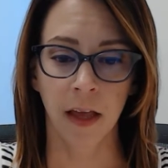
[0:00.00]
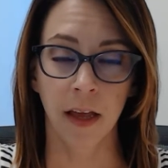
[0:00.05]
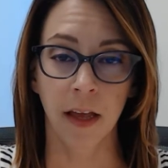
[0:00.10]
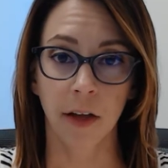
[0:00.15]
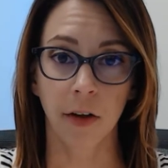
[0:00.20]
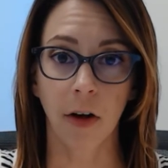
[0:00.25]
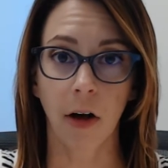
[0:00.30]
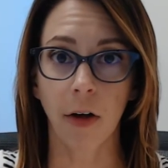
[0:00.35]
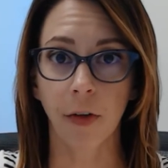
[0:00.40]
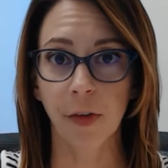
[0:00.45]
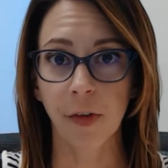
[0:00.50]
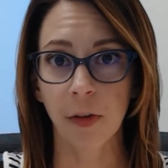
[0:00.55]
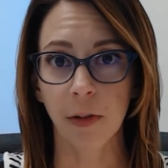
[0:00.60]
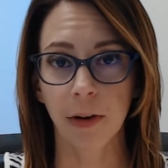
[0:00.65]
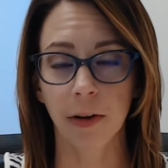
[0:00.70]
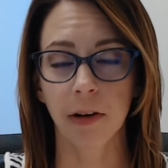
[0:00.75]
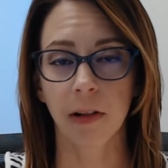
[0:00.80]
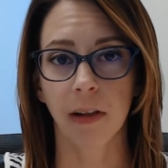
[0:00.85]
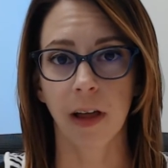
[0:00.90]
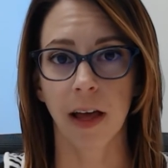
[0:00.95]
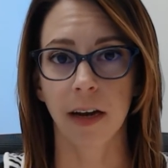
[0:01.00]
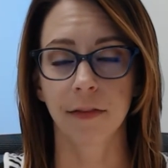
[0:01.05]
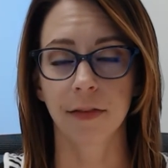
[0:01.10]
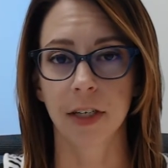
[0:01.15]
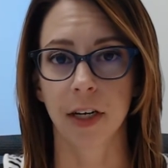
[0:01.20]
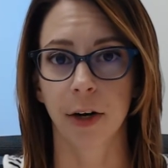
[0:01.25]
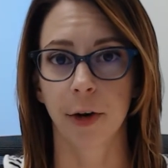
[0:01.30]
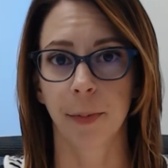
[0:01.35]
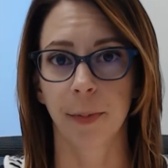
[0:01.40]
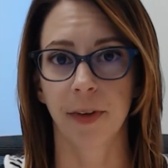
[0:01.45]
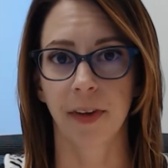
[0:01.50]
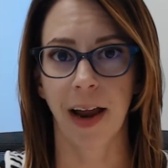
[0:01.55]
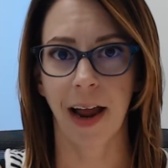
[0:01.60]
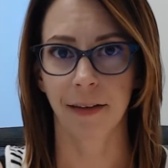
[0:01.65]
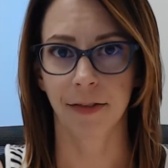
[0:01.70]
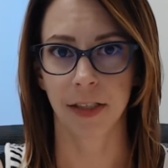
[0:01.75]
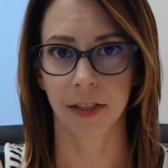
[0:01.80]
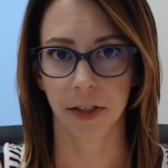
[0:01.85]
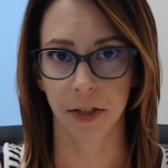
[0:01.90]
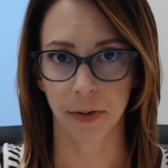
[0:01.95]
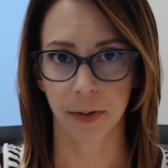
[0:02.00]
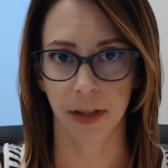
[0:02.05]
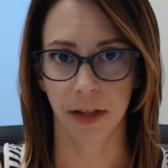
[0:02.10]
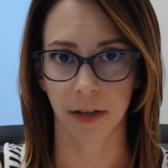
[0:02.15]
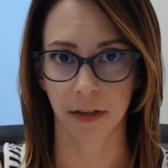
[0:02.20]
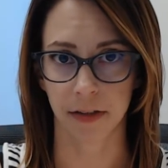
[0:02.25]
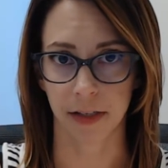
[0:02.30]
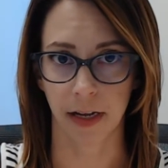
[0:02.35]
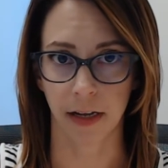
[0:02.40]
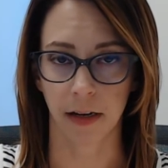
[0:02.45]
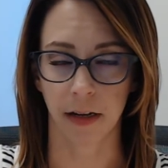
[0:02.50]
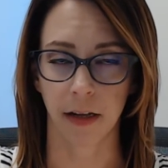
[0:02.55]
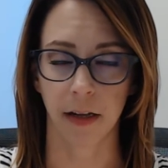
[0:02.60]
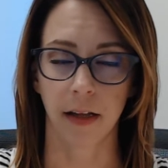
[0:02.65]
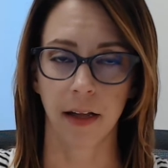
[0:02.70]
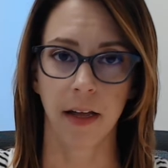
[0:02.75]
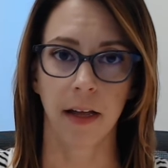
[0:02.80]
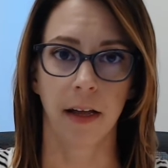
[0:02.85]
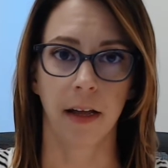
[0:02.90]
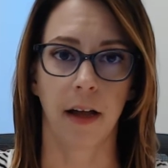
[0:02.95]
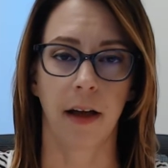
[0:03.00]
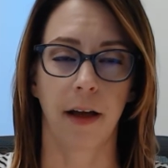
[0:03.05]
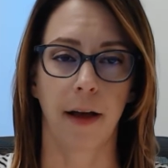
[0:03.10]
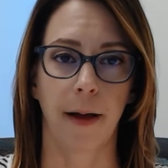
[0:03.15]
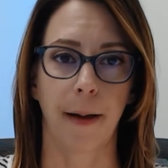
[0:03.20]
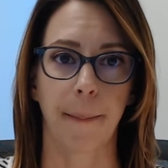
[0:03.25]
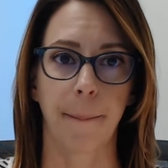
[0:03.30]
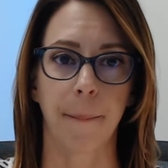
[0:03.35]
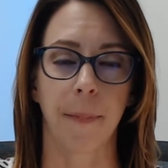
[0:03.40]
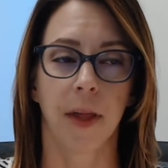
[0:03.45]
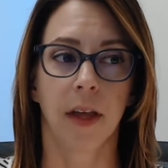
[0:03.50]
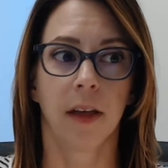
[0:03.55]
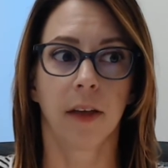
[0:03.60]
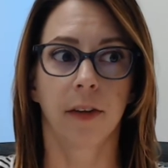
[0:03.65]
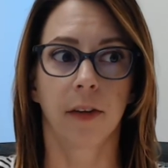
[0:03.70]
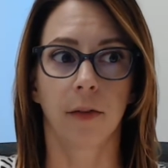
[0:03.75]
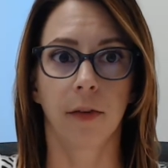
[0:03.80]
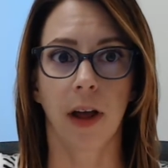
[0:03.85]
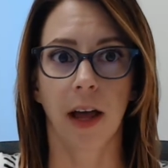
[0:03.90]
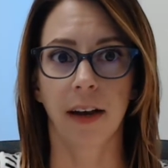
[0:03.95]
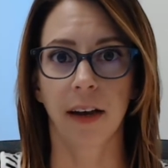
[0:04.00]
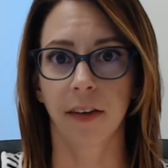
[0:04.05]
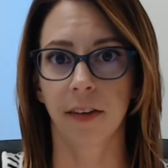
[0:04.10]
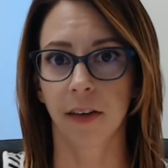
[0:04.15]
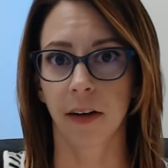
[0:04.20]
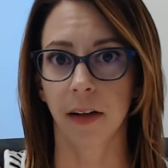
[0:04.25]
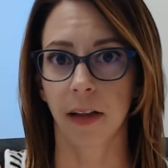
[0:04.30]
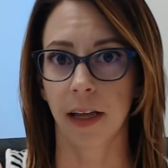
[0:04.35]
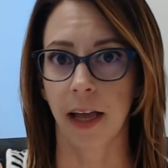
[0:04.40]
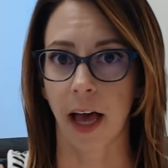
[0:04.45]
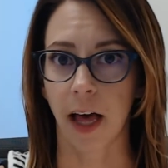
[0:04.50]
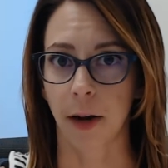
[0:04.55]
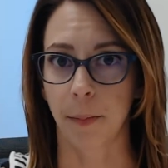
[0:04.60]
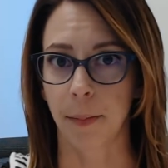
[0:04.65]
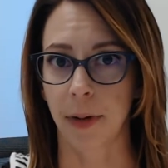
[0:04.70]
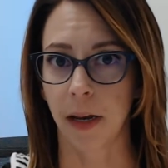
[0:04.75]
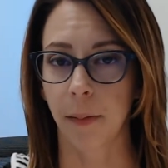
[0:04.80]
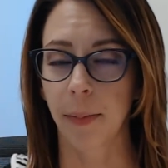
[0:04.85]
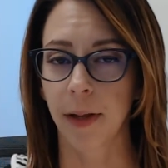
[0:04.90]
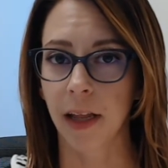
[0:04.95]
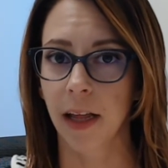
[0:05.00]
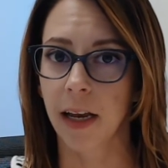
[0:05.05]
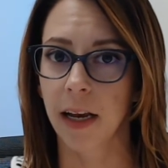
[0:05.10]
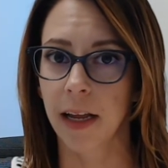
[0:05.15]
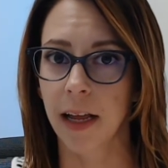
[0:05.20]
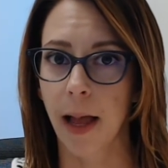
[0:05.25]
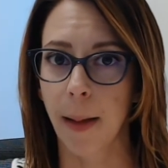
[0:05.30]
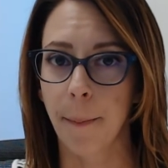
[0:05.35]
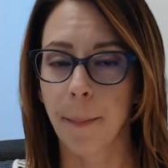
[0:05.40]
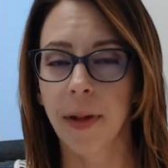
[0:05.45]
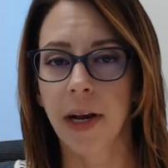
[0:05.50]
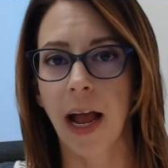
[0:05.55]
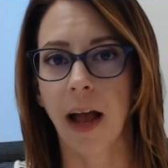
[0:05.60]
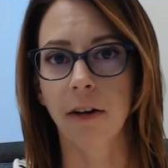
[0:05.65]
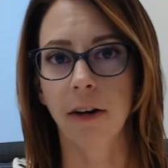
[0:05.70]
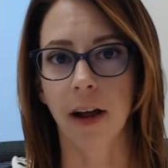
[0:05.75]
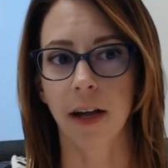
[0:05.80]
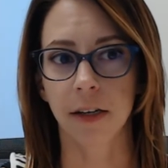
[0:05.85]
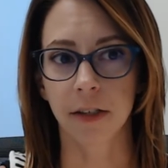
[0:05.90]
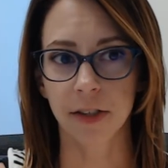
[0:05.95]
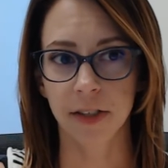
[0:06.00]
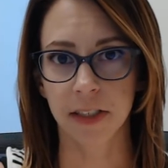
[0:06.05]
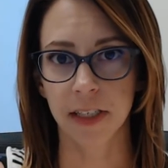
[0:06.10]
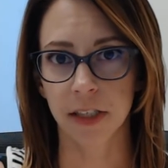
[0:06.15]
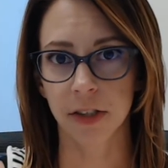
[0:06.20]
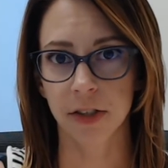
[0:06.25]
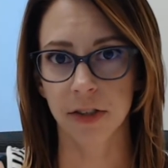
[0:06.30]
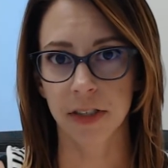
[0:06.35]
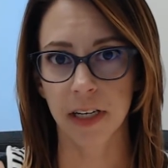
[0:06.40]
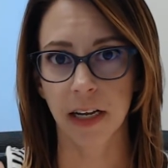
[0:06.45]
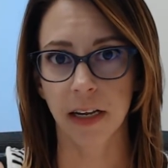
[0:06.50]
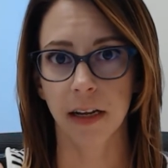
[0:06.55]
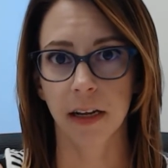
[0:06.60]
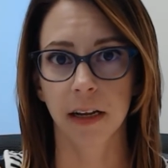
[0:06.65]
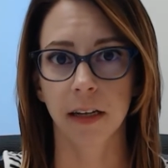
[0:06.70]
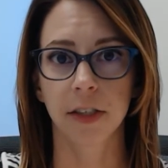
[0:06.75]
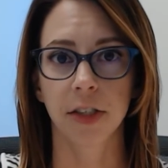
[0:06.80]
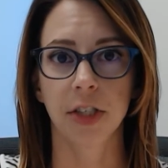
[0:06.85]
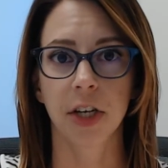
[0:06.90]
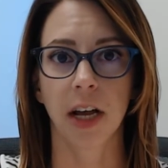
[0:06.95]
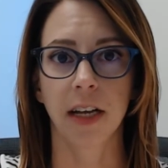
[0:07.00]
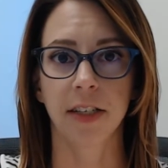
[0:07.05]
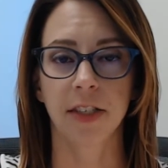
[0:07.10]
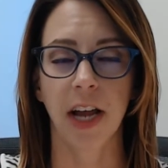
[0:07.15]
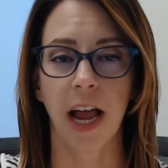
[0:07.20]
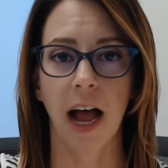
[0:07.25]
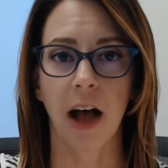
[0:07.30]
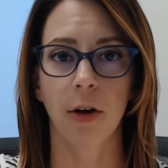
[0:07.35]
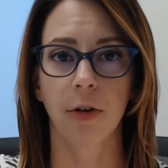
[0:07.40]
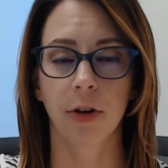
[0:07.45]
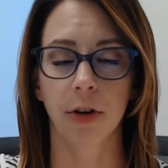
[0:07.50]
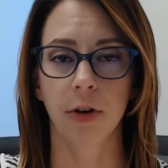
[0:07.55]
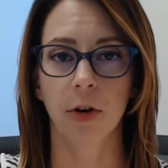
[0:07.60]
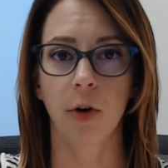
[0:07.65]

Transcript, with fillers: You'll also learn a lot of terms that have to do with your data. Um, so not necessarily how to manipulate it yet, but how to understand your data, judge how good